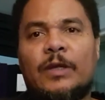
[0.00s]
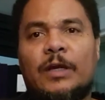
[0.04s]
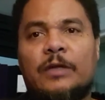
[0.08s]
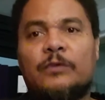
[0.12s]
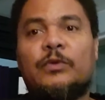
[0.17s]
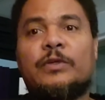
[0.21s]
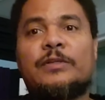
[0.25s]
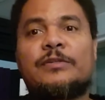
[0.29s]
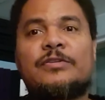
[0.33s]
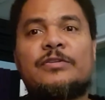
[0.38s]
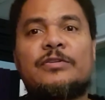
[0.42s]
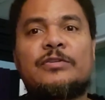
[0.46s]
I
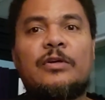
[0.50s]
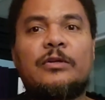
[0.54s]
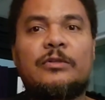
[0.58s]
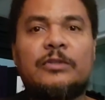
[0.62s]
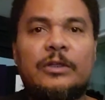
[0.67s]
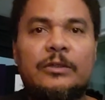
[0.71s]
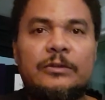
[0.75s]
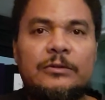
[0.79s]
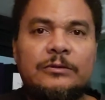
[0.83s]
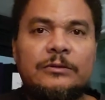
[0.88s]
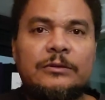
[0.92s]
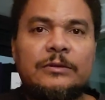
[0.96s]
went
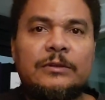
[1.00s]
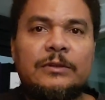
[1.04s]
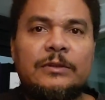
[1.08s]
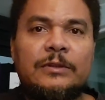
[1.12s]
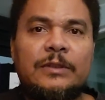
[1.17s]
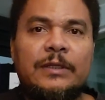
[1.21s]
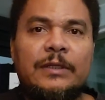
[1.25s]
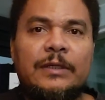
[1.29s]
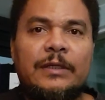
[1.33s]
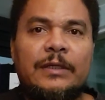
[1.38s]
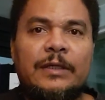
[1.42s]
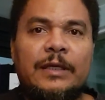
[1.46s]
solo
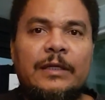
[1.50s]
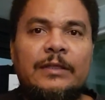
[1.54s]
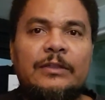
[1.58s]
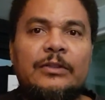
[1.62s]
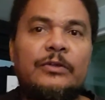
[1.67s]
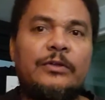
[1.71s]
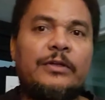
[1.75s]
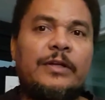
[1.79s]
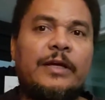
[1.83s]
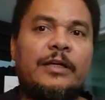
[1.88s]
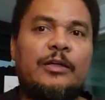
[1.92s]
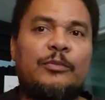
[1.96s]
and
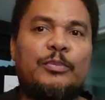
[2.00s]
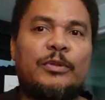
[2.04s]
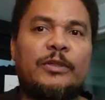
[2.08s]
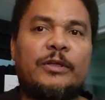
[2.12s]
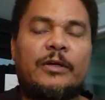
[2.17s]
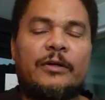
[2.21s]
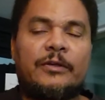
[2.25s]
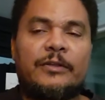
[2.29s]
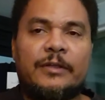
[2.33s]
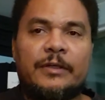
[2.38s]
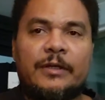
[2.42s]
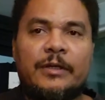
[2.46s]
learned how to
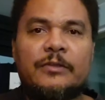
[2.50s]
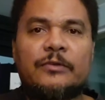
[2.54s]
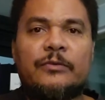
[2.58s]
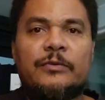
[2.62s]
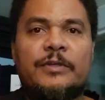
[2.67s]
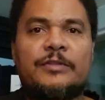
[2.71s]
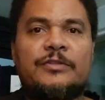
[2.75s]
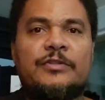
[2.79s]
play all the other